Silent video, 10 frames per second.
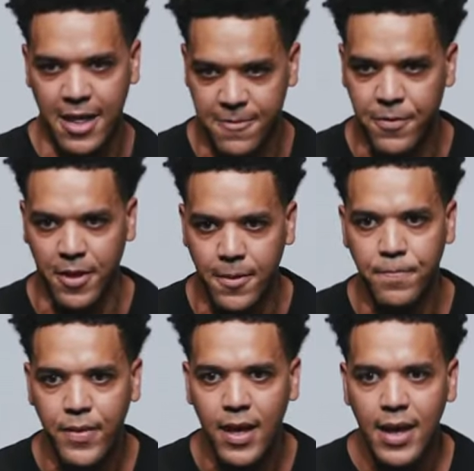has for
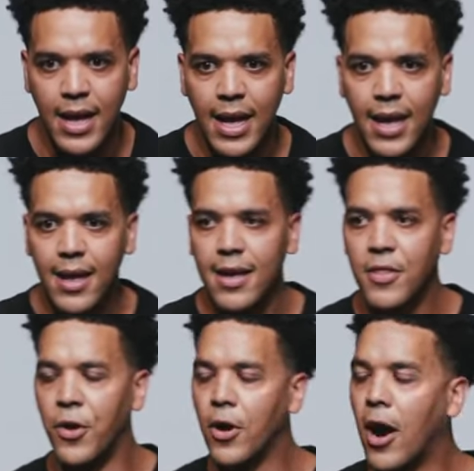them.
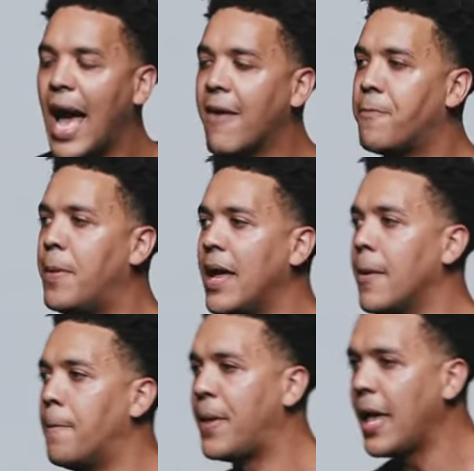There have
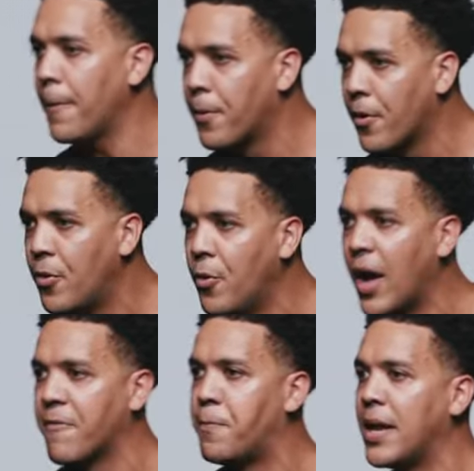been people who
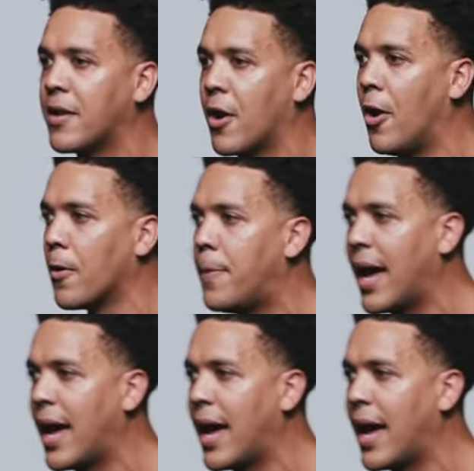have been called